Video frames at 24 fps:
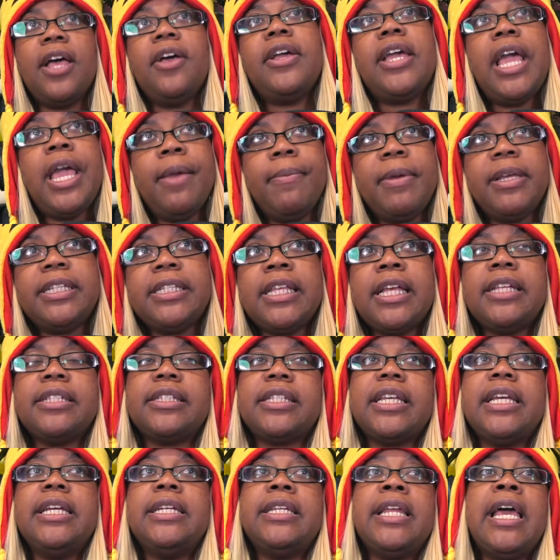Okay, it makes
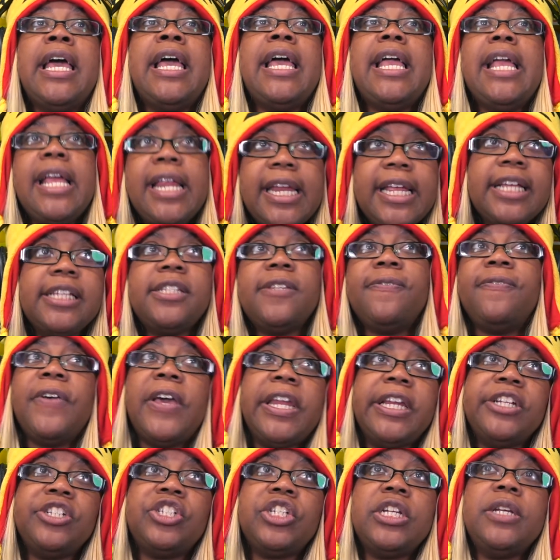sense. It is
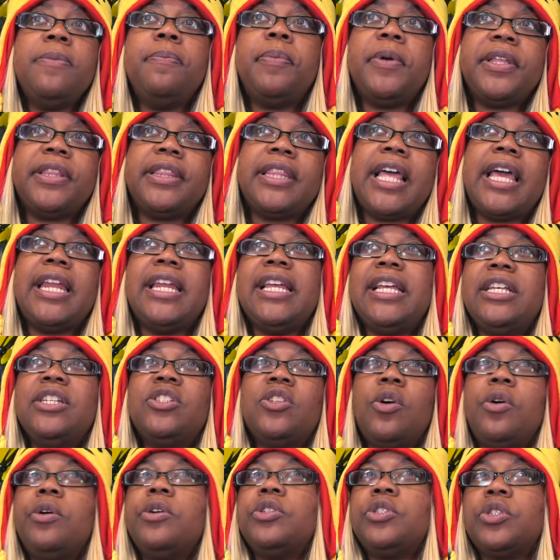fetishy, but that
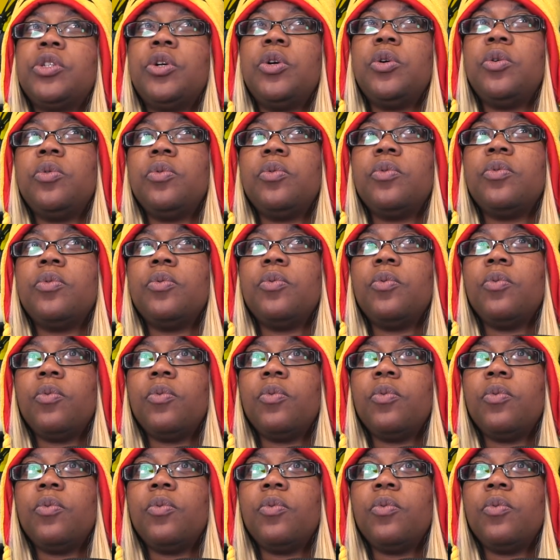is also